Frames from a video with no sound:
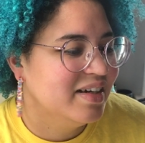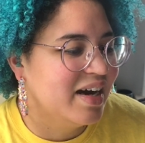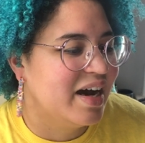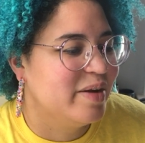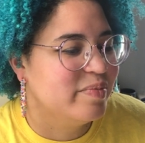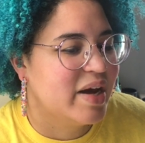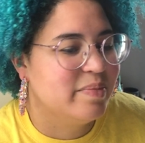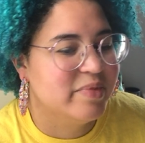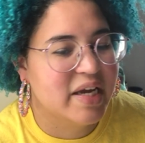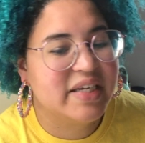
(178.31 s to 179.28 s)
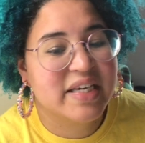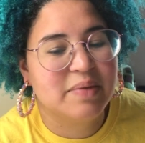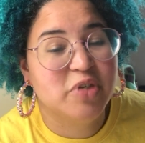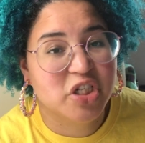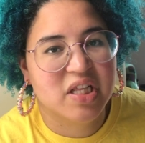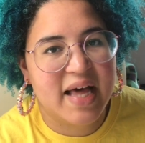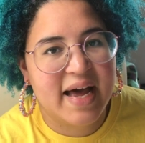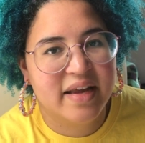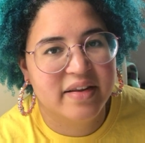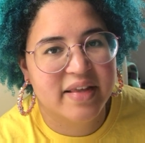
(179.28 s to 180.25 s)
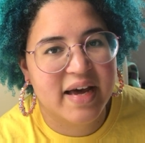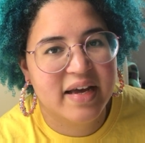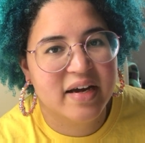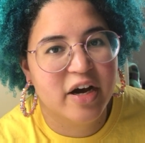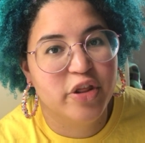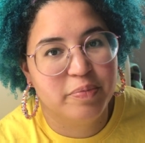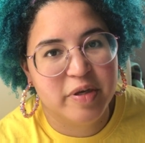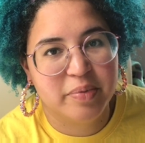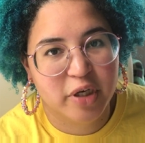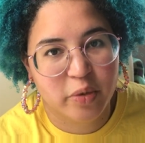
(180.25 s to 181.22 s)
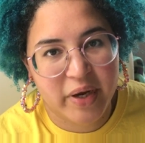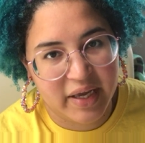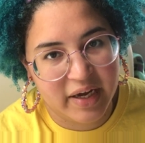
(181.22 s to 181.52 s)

I'm, I'm I guess I'm just glad that other people are waking